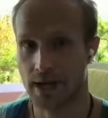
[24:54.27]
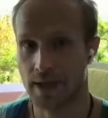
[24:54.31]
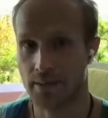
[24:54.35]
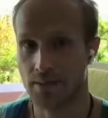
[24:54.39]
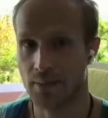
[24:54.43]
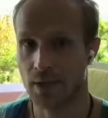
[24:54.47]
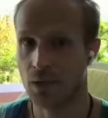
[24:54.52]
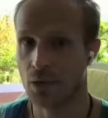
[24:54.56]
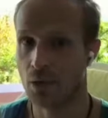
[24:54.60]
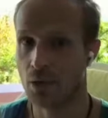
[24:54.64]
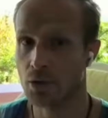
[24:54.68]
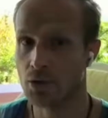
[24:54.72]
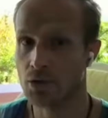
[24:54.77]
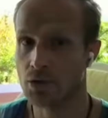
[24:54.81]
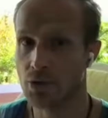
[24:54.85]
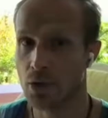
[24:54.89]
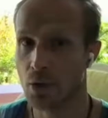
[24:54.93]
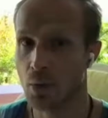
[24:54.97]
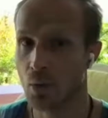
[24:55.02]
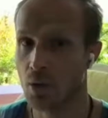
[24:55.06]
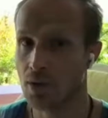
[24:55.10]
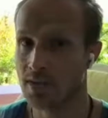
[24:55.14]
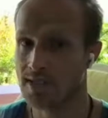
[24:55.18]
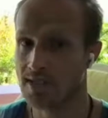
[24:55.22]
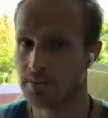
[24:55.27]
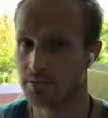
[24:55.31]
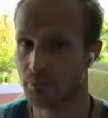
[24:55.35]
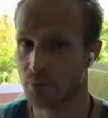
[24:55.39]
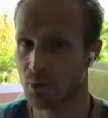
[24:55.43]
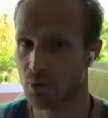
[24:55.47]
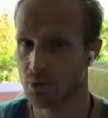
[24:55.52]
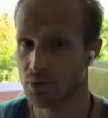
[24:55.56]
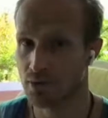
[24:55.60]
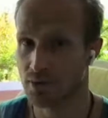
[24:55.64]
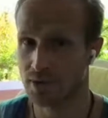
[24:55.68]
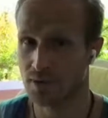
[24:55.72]
But also what's
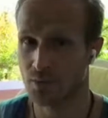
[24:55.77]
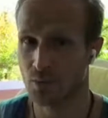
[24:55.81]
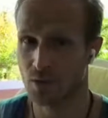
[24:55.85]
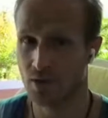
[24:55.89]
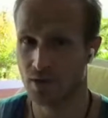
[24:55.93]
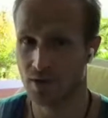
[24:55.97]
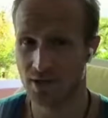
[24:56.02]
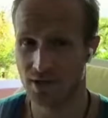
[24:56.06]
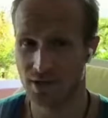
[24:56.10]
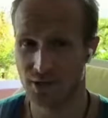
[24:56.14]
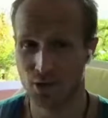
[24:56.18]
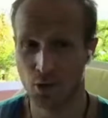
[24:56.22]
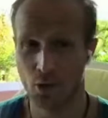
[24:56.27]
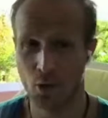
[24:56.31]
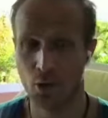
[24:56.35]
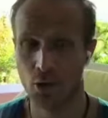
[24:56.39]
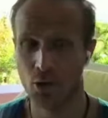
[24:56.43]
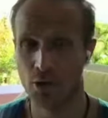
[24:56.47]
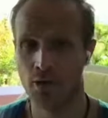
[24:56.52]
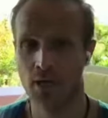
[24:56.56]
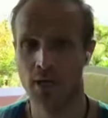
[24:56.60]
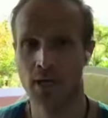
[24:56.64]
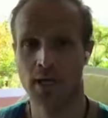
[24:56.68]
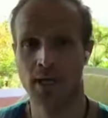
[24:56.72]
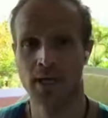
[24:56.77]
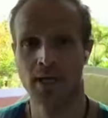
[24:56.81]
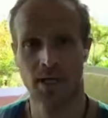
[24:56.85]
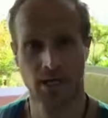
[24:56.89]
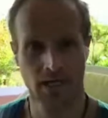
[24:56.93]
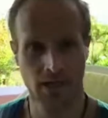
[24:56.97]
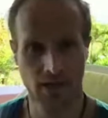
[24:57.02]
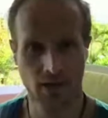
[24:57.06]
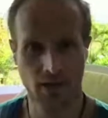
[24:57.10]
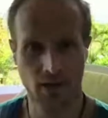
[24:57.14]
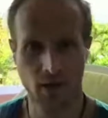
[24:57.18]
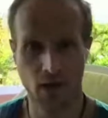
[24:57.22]
important with this whole
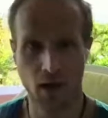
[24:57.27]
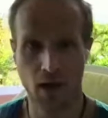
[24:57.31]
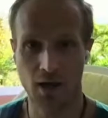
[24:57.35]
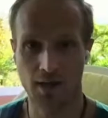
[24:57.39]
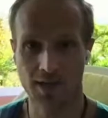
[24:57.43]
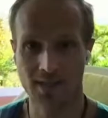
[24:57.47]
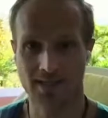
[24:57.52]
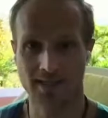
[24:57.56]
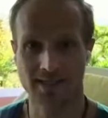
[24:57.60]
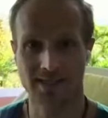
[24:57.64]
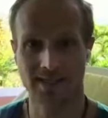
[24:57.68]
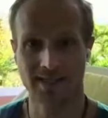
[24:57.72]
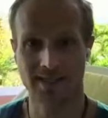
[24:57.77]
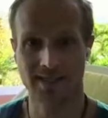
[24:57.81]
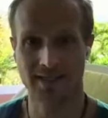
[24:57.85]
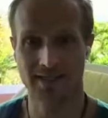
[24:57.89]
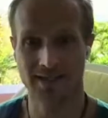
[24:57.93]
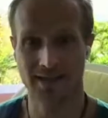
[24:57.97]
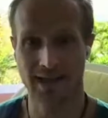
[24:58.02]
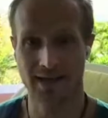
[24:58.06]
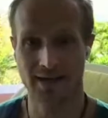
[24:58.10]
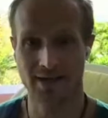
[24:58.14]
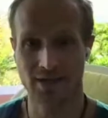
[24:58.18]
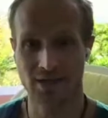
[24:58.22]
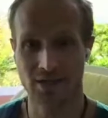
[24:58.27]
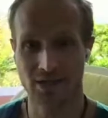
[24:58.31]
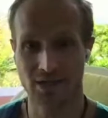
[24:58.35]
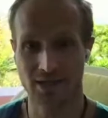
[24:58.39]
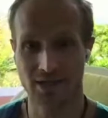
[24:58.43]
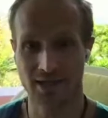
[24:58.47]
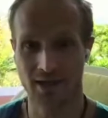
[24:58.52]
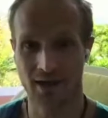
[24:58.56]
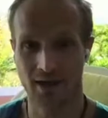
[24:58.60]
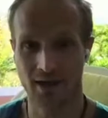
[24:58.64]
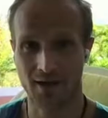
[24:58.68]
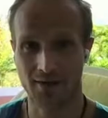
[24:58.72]
oxen
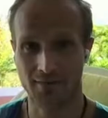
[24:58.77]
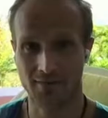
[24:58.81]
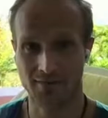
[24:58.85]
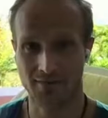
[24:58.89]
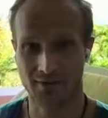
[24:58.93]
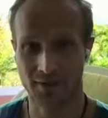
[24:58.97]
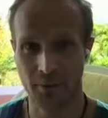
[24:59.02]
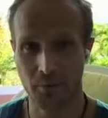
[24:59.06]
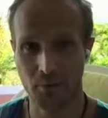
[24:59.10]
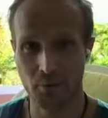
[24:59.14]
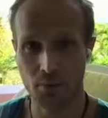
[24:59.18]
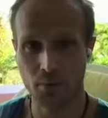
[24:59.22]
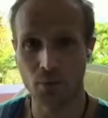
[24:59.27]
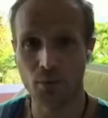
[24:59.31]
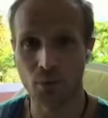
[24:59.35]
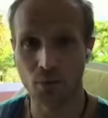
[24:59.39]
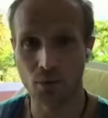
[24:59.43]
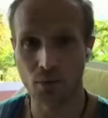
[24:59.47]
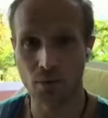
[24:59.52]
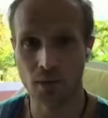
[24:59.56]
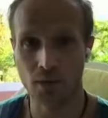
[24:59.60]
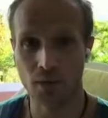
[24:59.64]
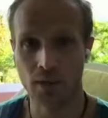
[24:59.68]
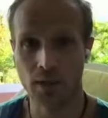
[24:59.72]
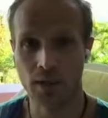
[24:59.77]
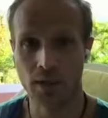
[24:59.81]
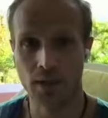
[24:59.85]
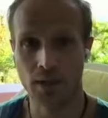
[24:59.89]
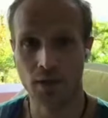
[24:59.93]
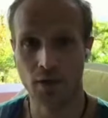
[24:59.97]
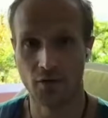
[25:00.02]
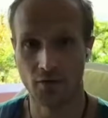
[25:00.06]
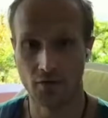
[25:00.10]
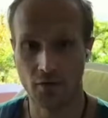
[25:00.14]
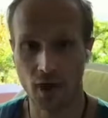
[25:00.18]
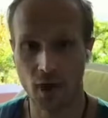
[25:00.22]
energy of a bull,
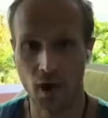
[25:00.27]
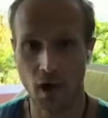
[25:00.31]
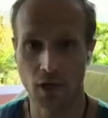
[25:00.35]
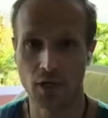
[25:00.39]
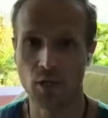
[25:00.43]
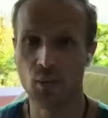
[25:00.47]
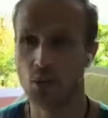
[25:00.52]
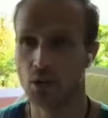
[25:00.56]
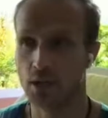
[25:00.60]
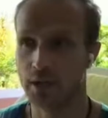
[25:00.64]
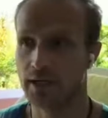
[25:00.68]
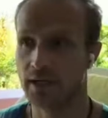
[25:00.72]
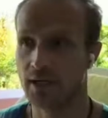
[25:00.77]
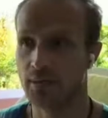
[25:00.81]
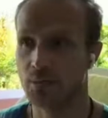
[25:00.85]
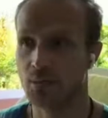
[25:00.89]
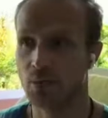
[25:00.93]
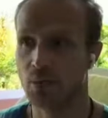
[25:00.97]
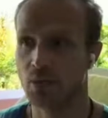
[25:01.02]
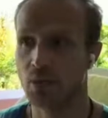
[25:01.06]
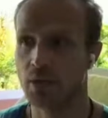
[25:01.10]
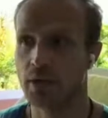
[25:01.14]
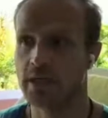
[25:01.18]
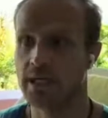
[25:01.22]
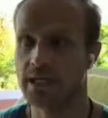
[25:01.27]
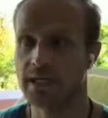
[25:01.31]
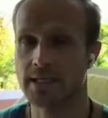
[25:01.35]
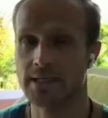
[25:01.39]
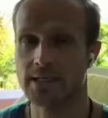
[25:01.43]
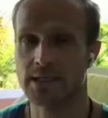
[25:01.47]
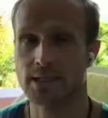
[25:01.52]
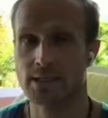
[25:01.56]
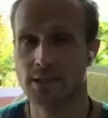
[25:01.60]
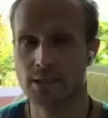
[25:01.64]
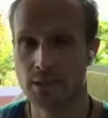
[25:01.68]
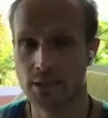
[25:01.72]
of hardworking bull,
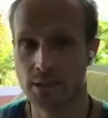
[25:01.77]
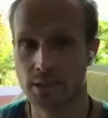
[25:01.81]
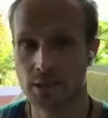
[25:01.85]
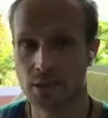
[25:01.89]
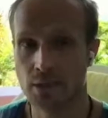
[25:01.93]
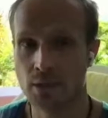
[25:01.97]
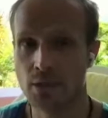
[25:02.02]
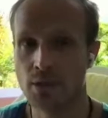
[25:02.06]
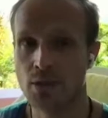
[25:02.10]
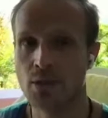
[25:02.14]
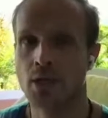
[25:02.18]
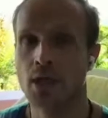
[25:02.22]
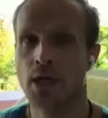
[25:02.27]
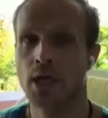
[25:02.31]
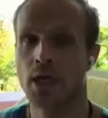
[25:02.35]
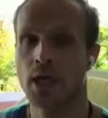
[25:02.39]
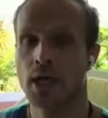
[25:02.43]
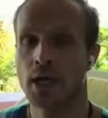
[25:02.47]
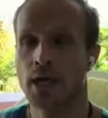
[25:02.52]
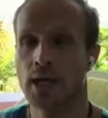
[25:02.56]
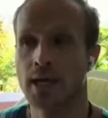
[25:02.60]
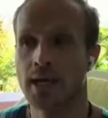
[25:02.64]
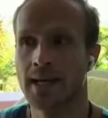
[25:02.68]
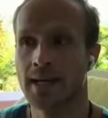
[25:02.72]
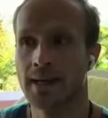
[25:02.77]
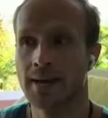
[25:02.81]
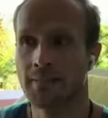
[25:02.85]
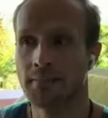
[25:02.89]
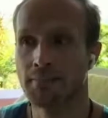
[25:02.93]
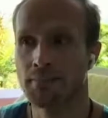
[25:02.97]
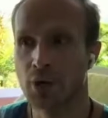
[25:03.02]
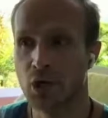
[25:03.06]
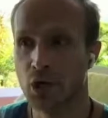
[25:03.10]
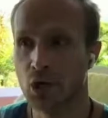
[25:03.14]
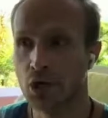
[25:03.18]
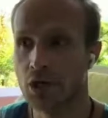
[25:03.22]
is to
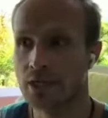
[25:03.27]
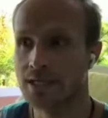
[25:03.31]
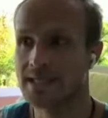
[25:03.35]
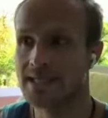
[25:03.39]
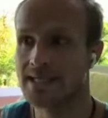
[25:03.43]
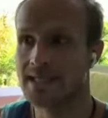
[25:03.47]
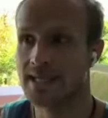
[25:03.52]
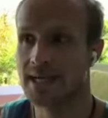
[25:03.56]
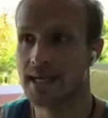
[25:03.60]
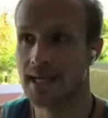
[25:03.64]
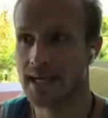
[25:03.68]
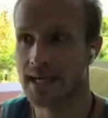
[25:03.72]
put